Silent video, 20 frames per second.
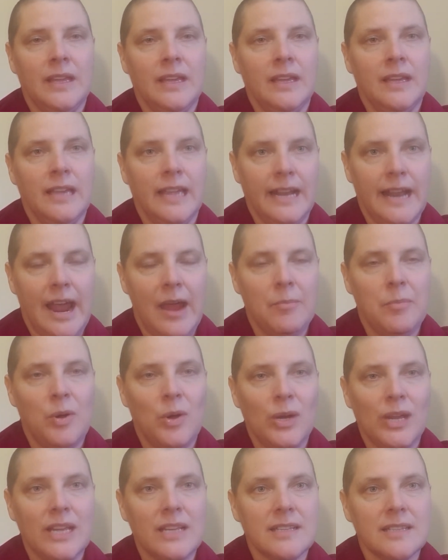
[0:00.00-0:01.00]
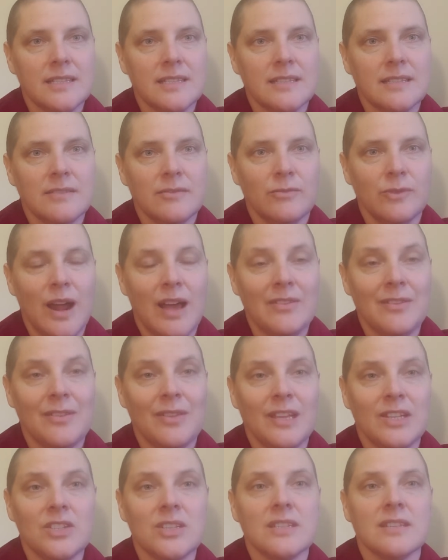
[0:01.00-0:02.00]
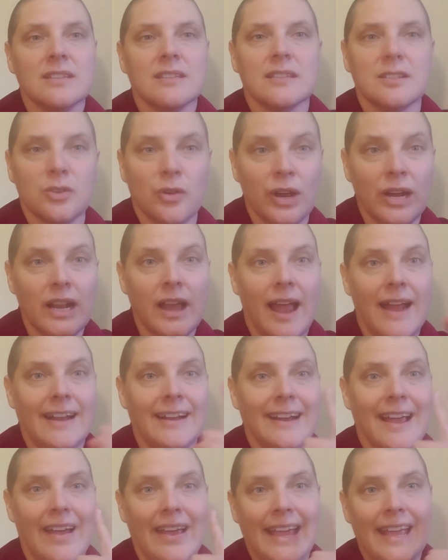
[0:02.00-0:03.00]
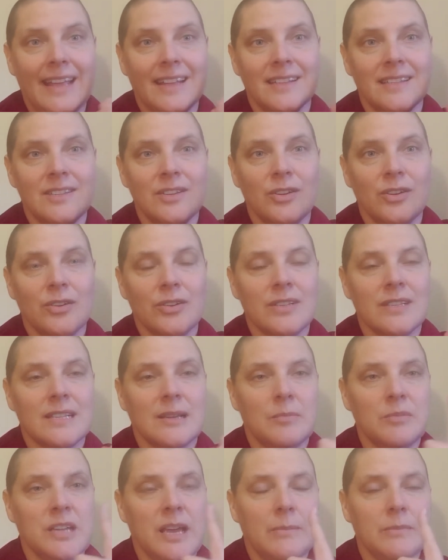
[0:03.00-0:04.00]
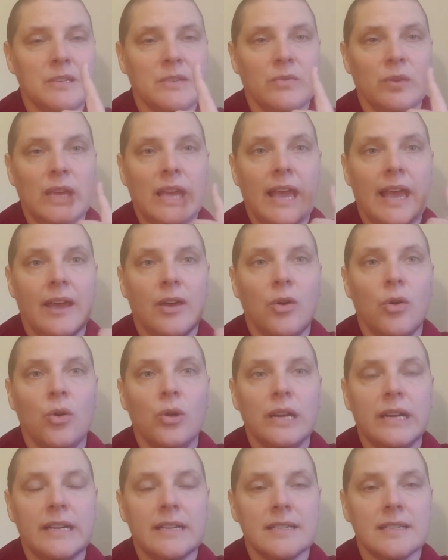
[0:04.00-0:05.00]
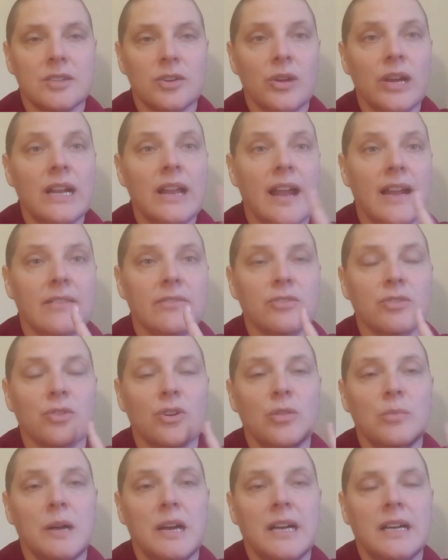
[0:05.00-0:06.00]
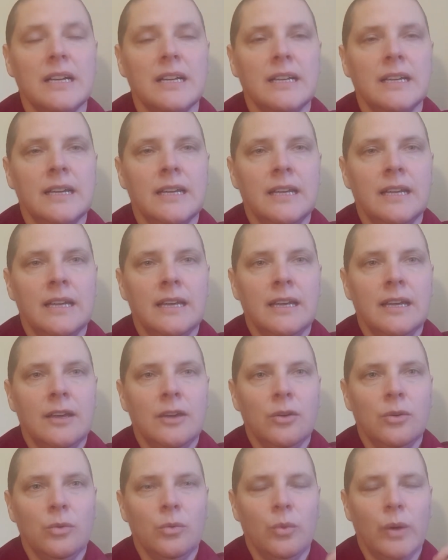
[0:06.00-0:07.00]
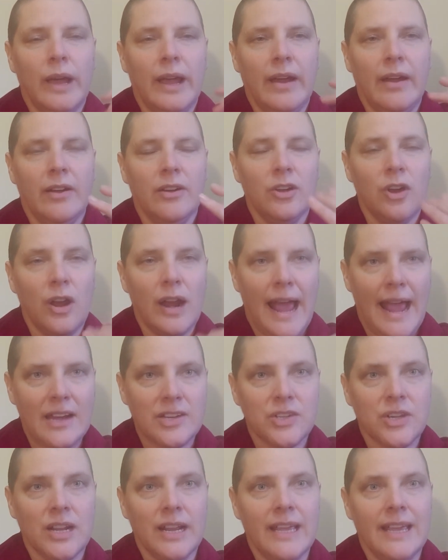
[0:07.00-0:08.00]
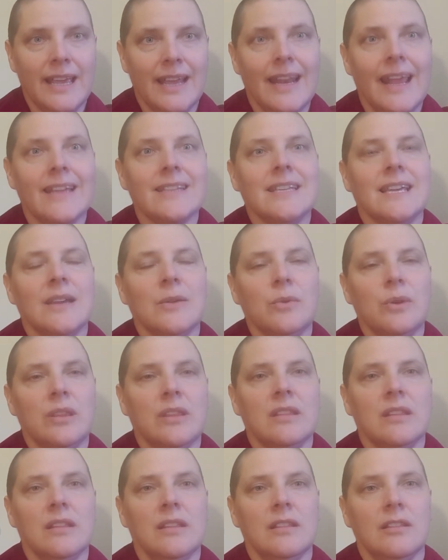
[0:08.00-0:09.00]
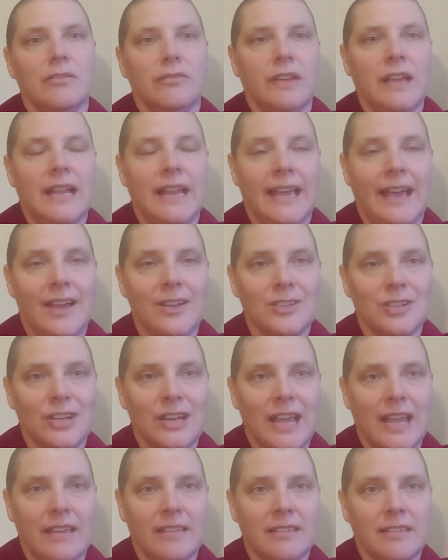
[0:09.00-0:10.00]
in our bodies rather than just the storyline in our heads, because sometimes if we get caught in a storyline of trauma, we're not actually connecting with the feeling underneath.